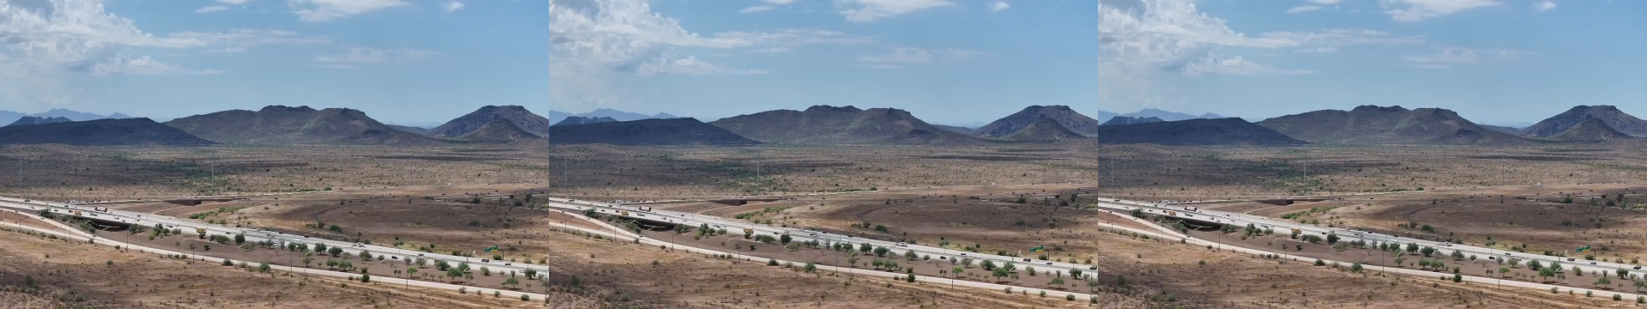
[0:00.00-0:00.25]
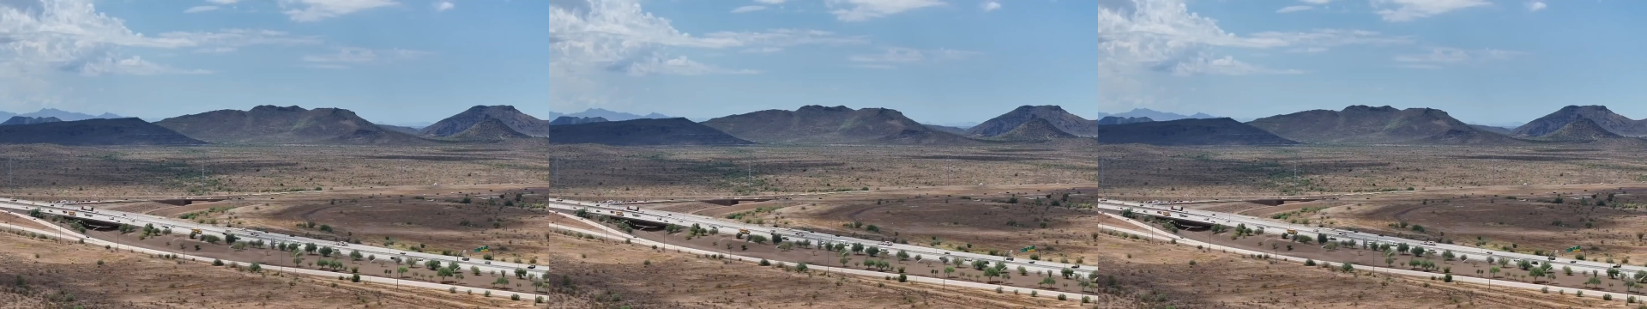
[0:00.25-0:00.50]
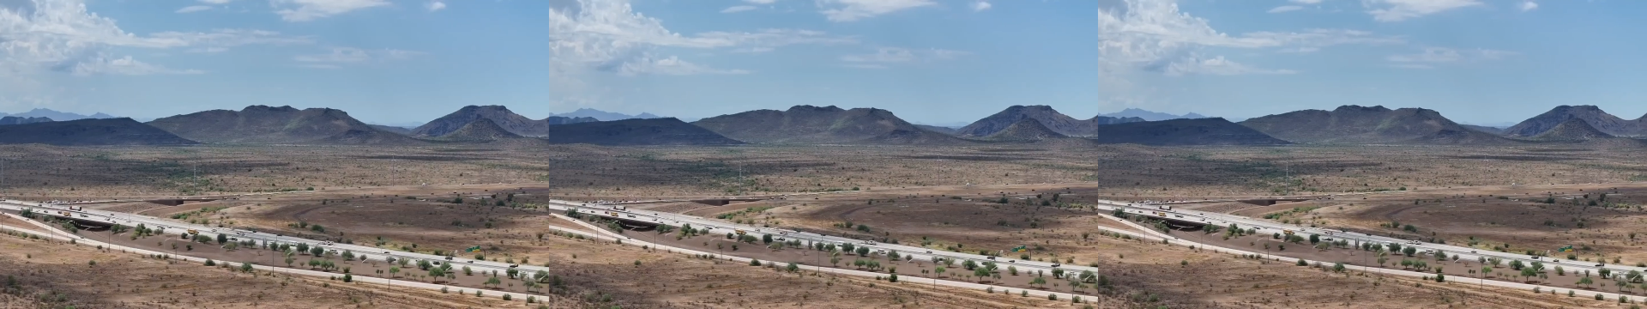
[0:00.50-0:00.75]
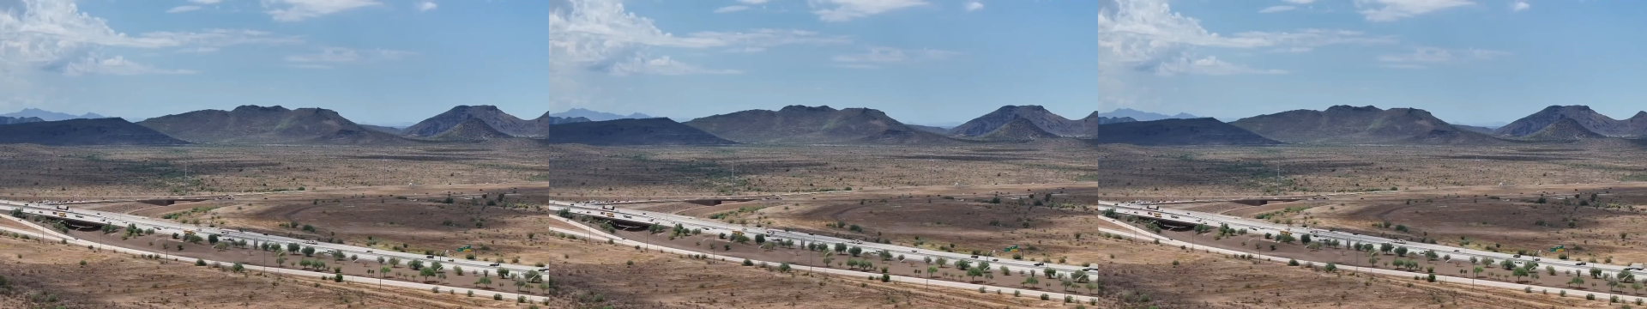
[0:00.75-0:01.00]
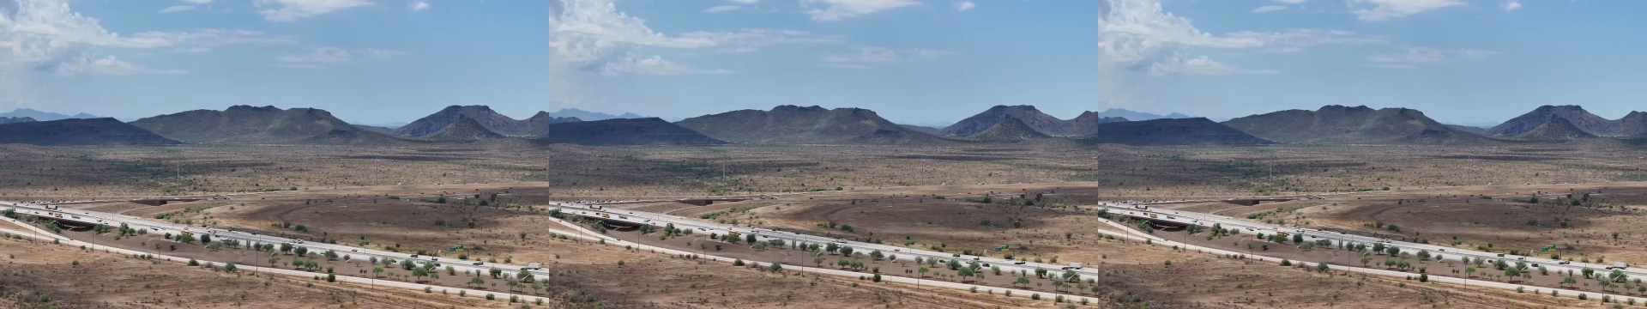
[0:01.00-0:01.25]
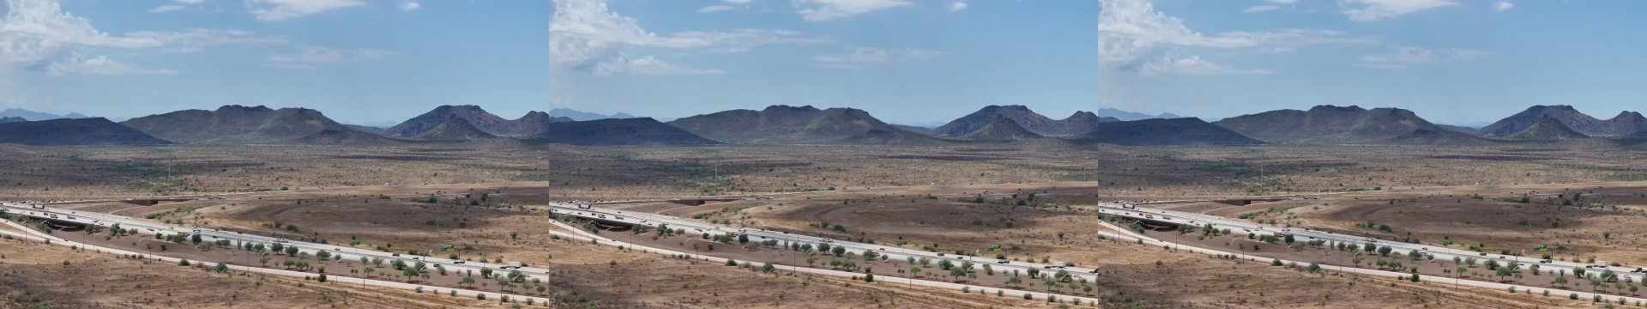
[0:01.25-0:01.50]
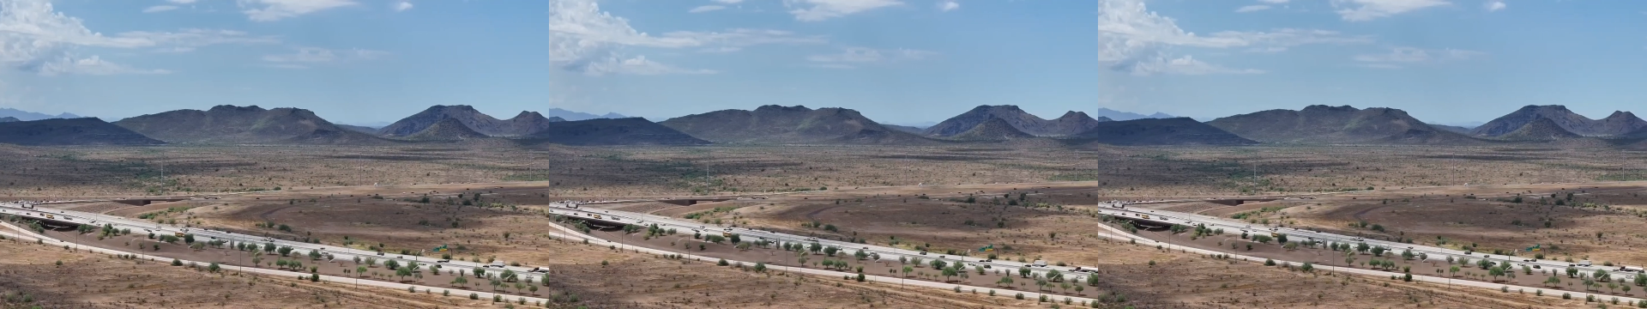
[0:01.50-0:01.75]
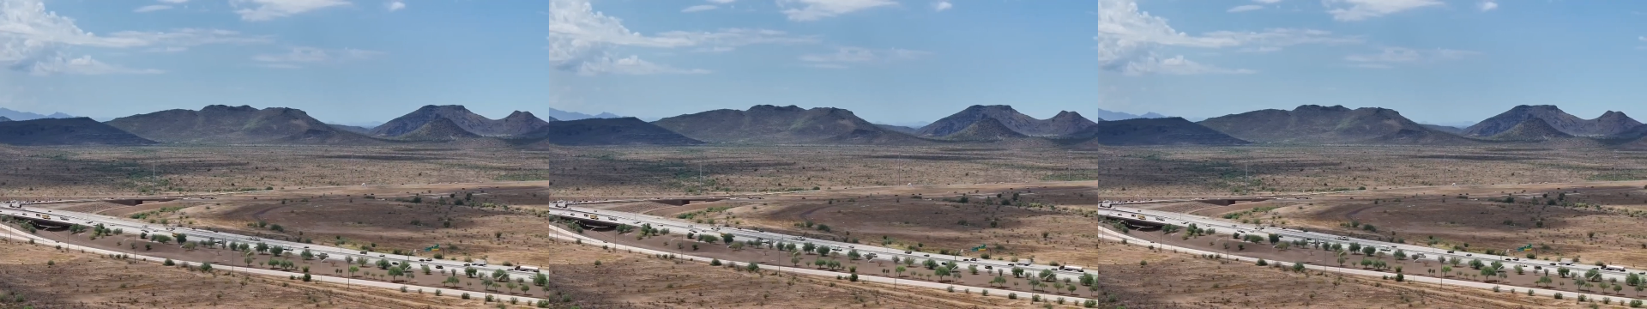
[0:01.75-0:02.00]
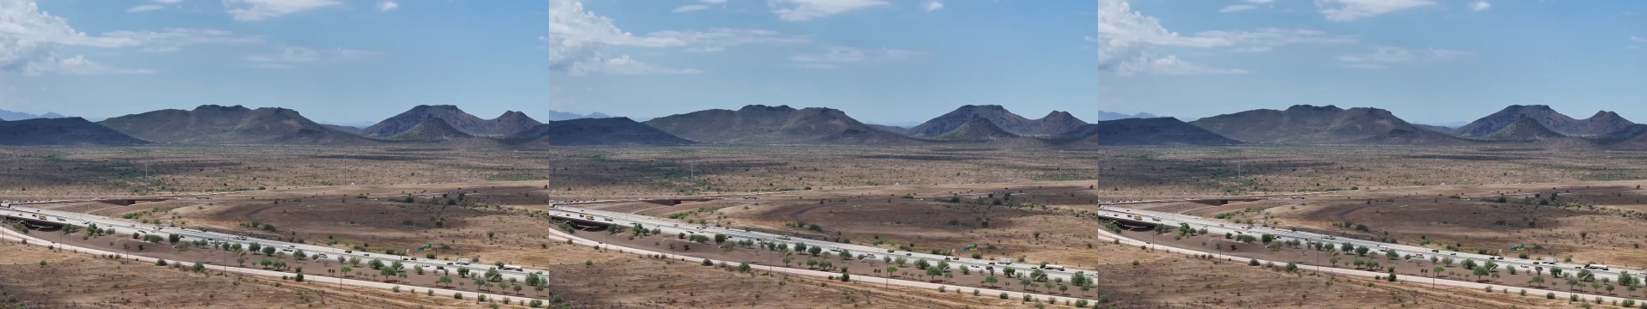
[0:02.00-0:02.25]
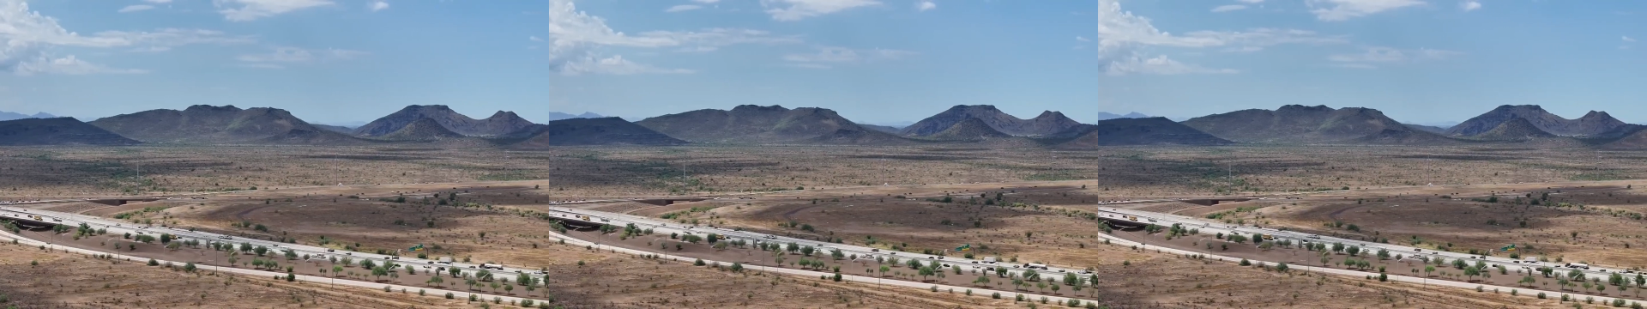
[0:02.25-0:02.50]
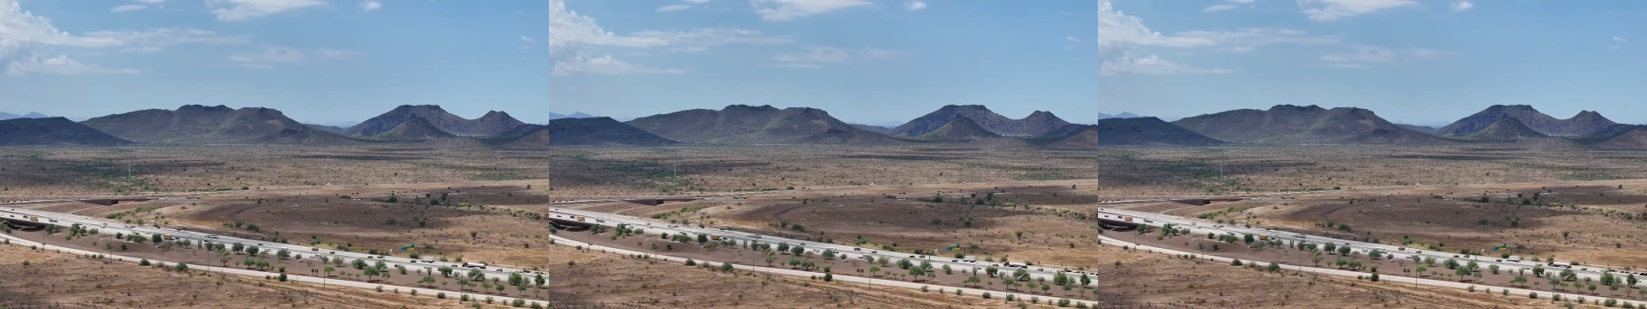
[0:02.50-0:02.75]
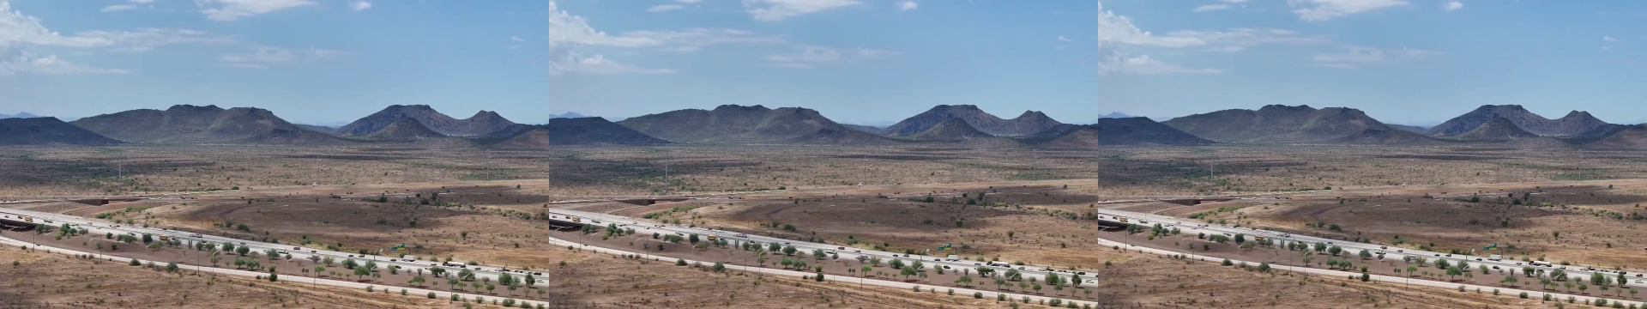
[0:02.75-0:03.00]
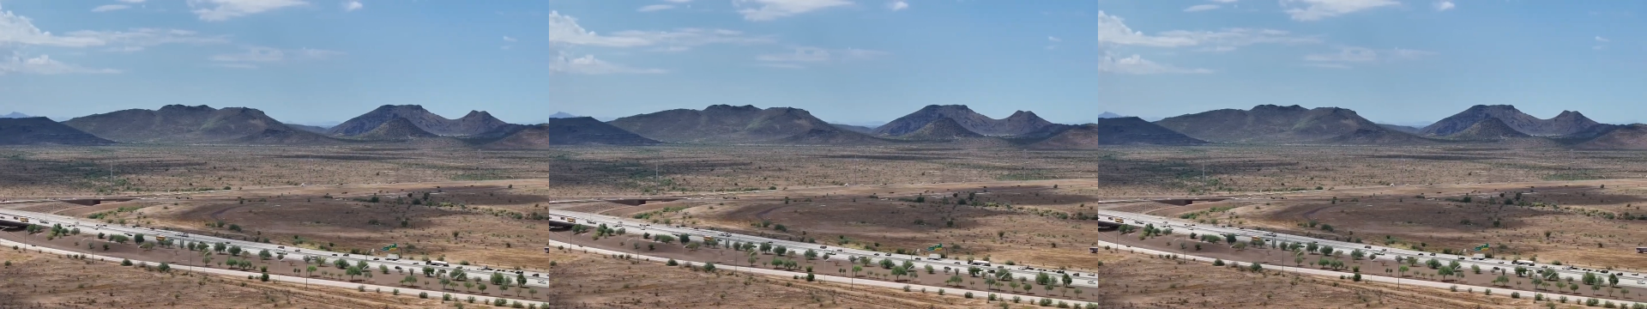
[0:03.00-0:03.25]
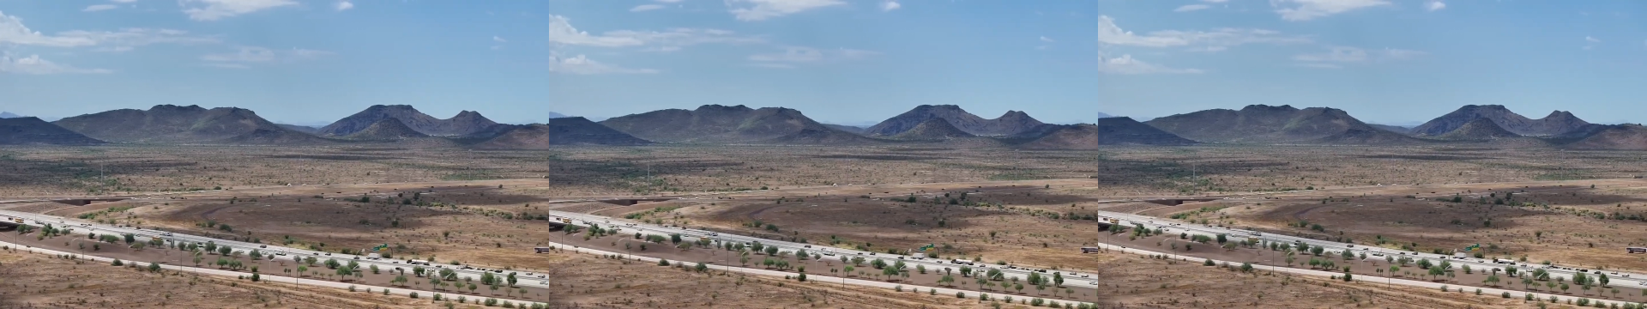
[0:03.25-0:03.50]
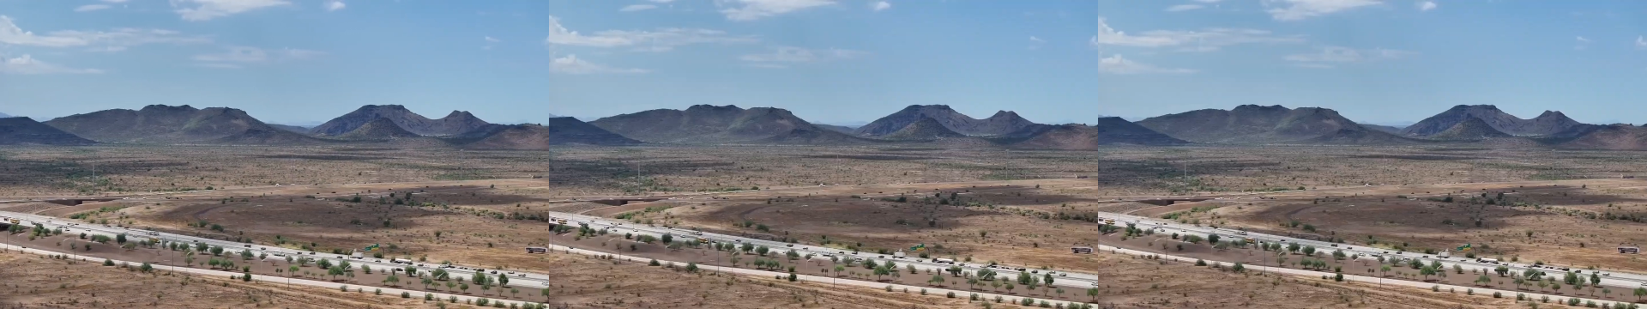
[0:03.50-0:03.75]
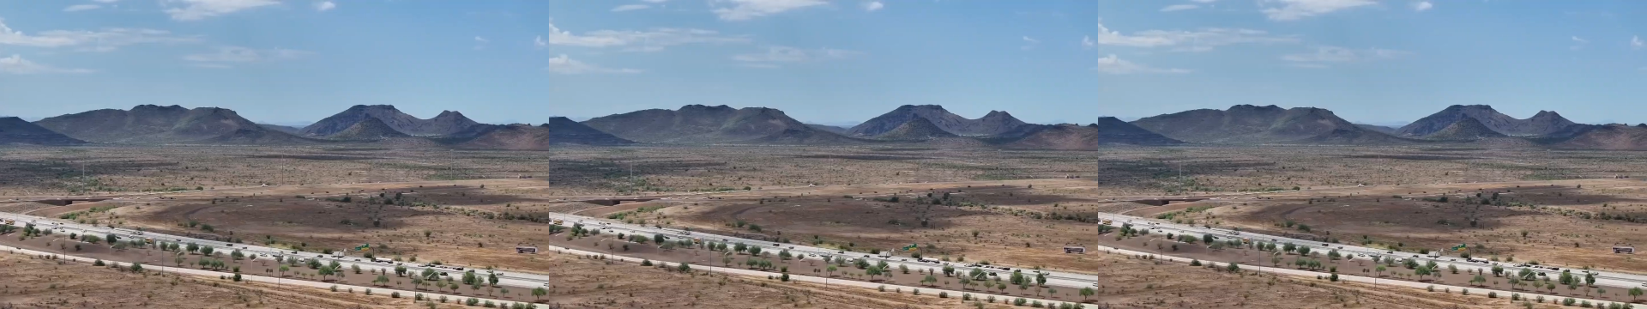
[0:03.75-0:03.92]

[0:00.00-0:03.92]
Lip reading: [unreadable: no face in view]